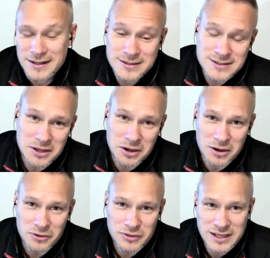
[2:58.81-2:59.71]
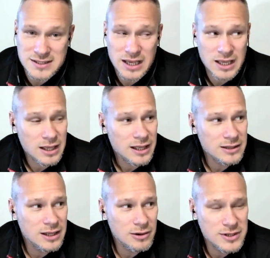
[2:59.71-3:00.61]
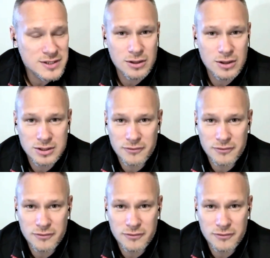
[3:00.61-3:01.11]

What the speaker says: So that's, and there is a lot of